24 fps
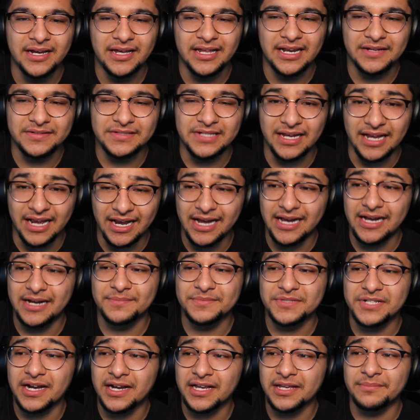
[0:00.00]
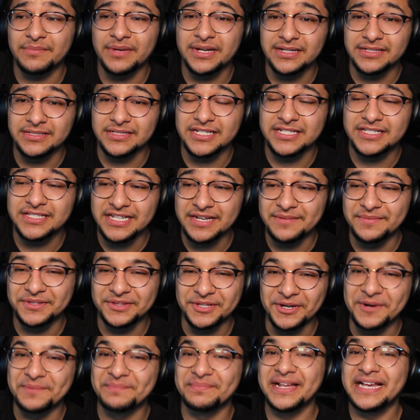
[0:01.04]
And I was like, yeah, I'm talking because this team in
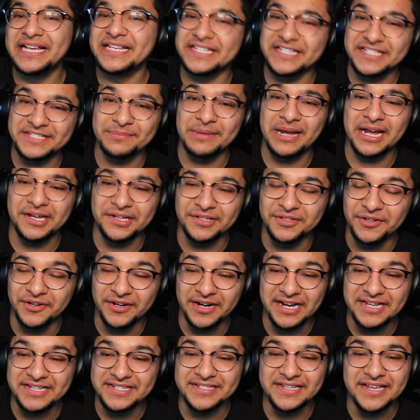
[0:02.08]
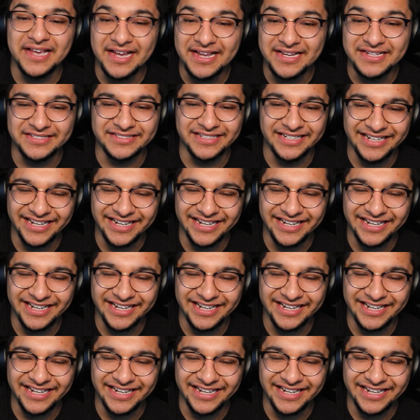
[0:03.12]
third place is smacking your guys' ass.